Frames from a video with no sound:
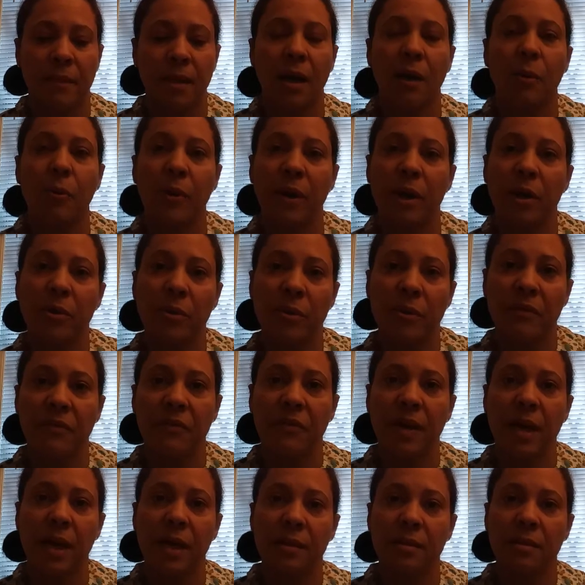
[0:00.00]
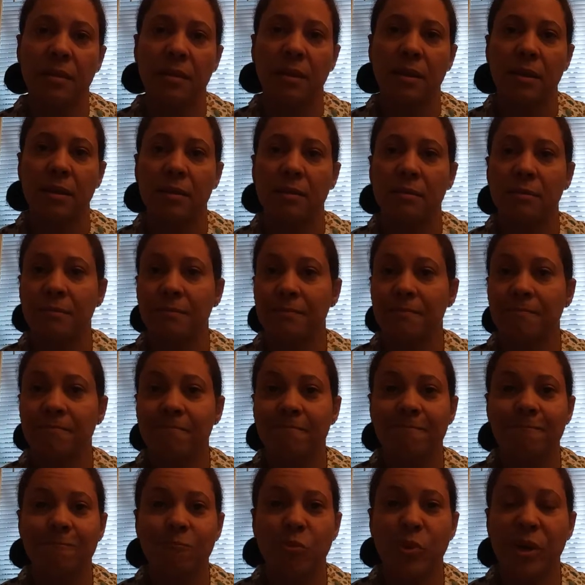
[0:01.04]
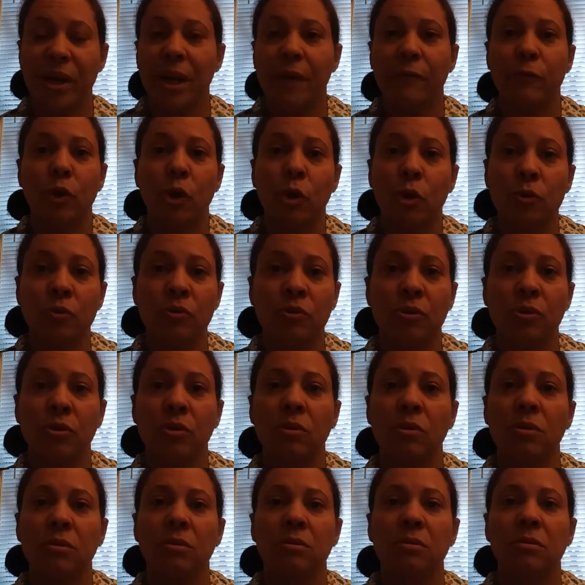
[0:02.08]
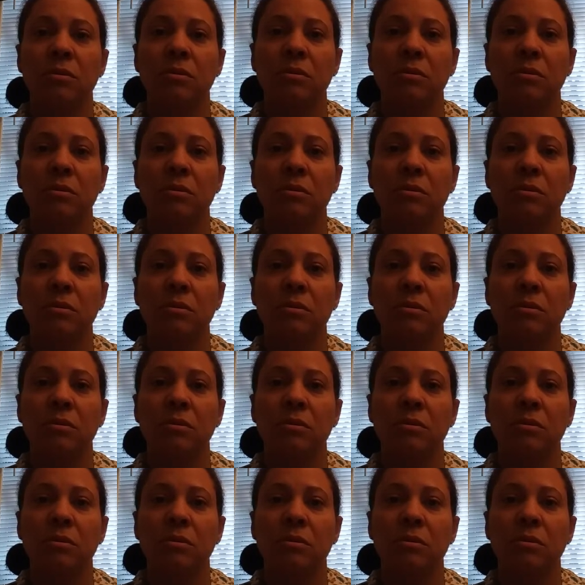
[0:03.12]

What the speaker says: aware of the fact that we have no control